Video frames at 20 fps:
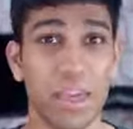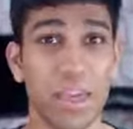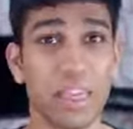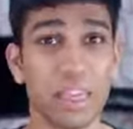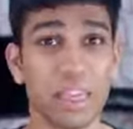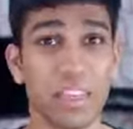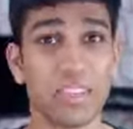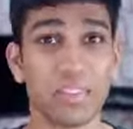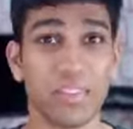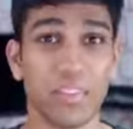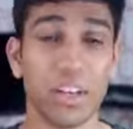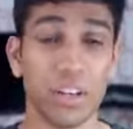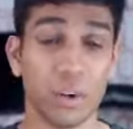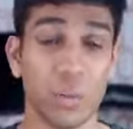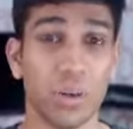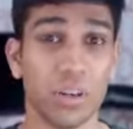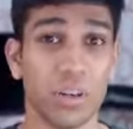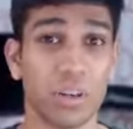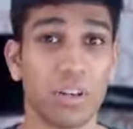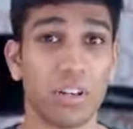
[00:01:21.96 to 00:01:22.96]
In this
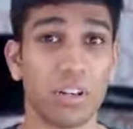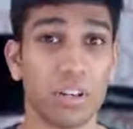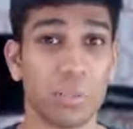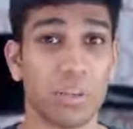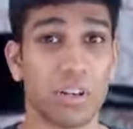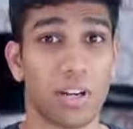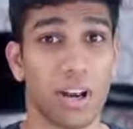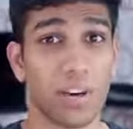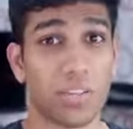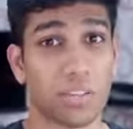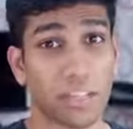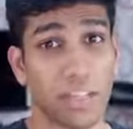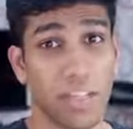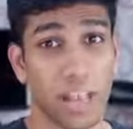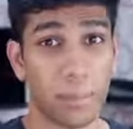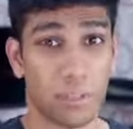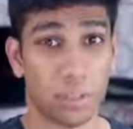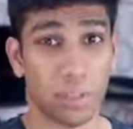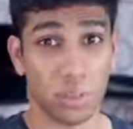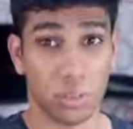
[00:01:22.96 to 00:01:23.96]
video, we're going to learn about how the
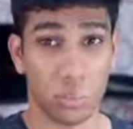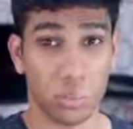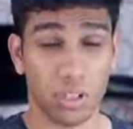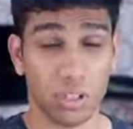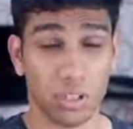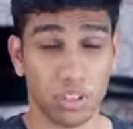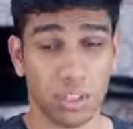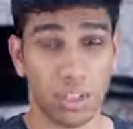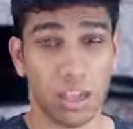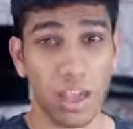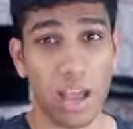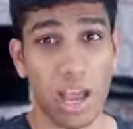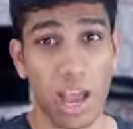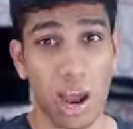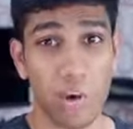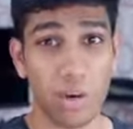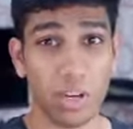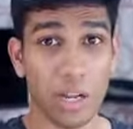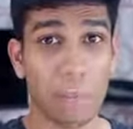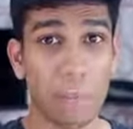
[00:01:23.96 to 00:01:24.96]
CAN bus works,
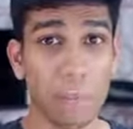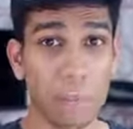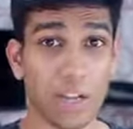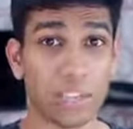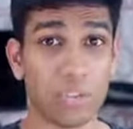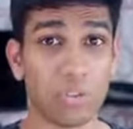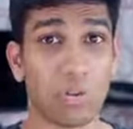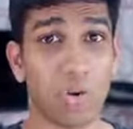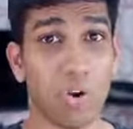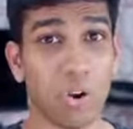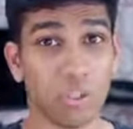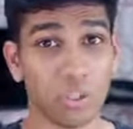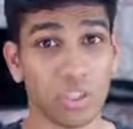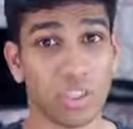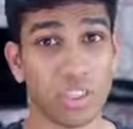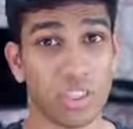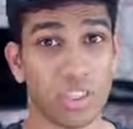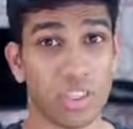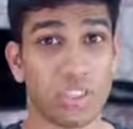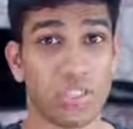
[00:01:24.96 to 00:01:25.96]
how it compares to
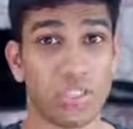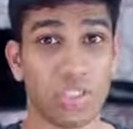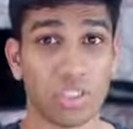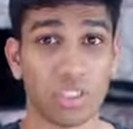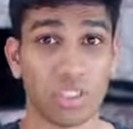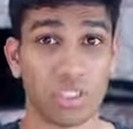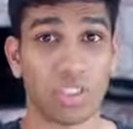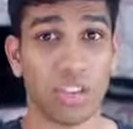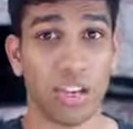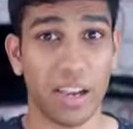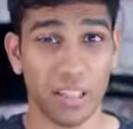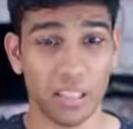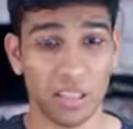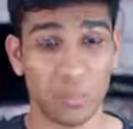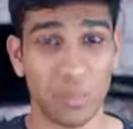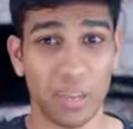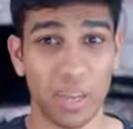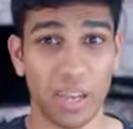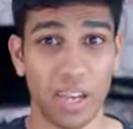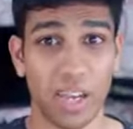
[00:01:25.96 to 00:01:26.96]
alternatives such as
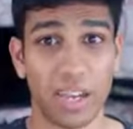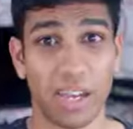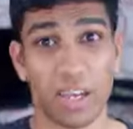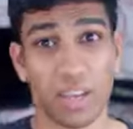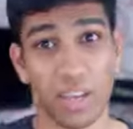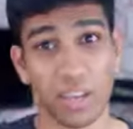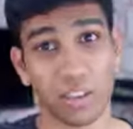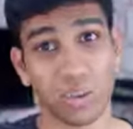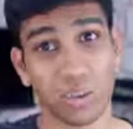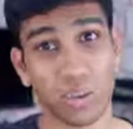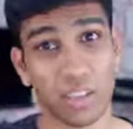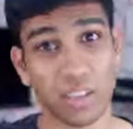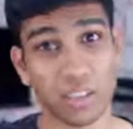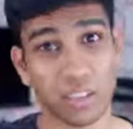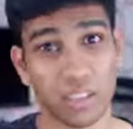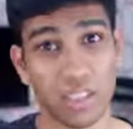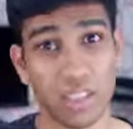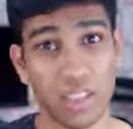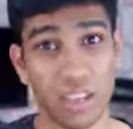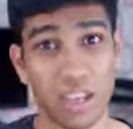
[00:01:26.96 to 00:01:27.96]
SPI and
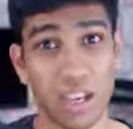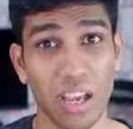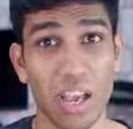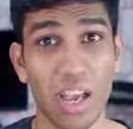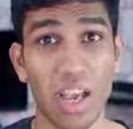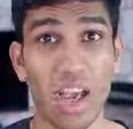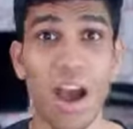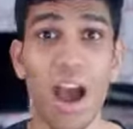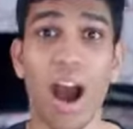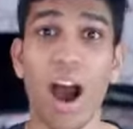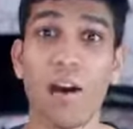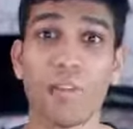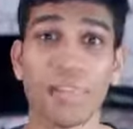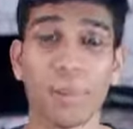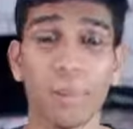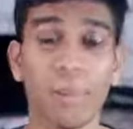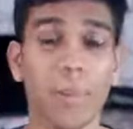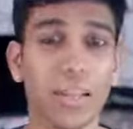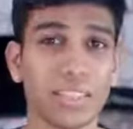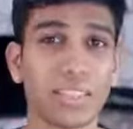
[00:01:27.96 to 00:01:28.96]
I2C, how
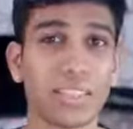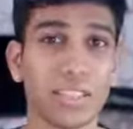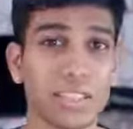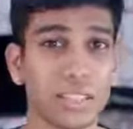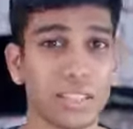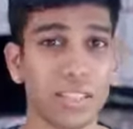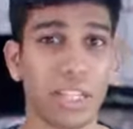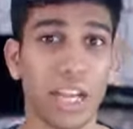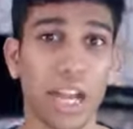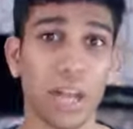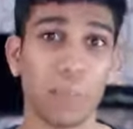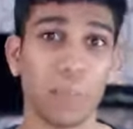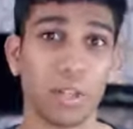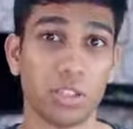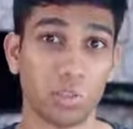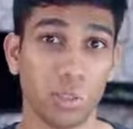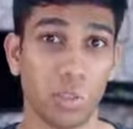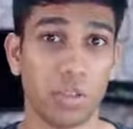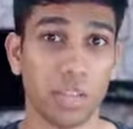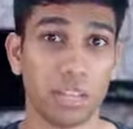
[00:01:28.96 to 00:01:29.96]
the messages in CAN
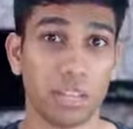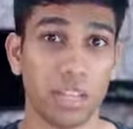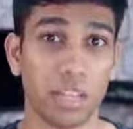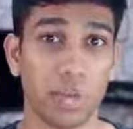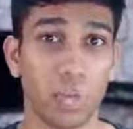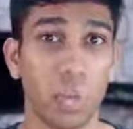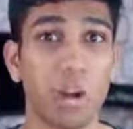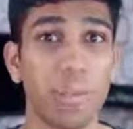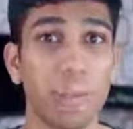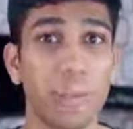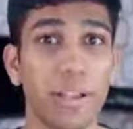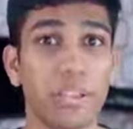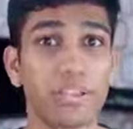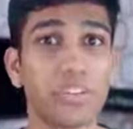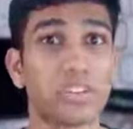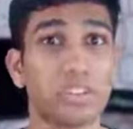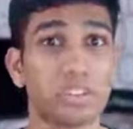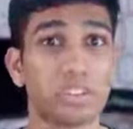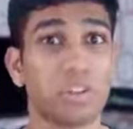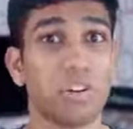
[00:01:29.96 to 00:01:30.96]
bus works, and what makes
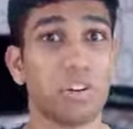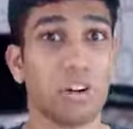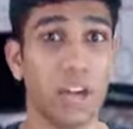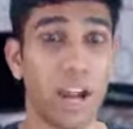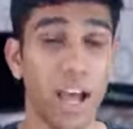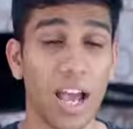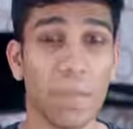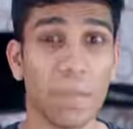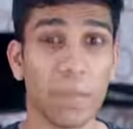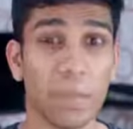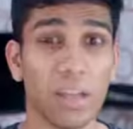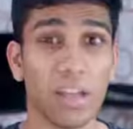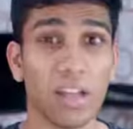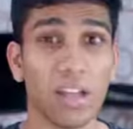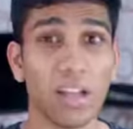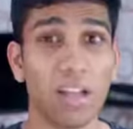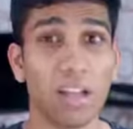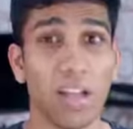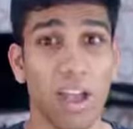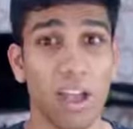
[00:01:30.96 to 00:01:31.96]
it such a reliable
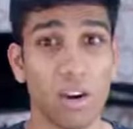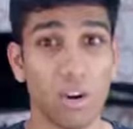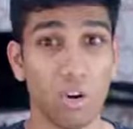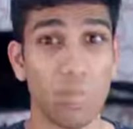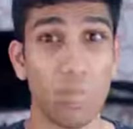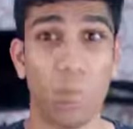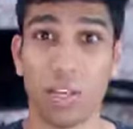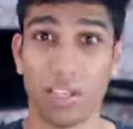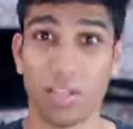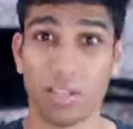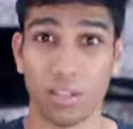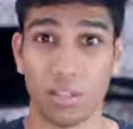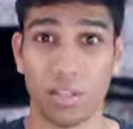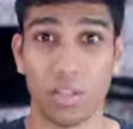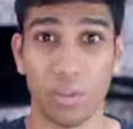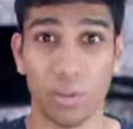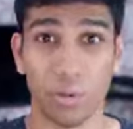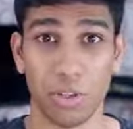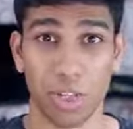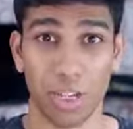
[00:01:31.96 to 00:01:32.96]
and robust
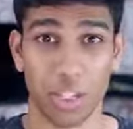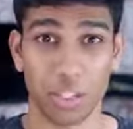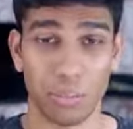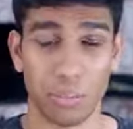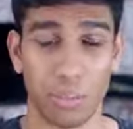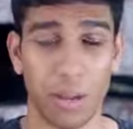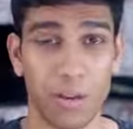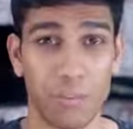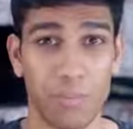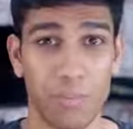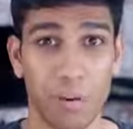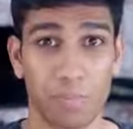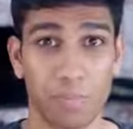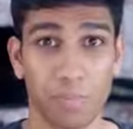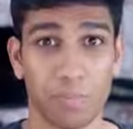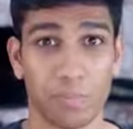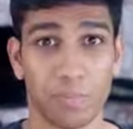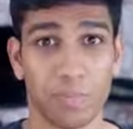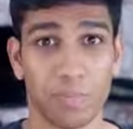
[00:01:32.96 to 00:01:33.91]
communication platform.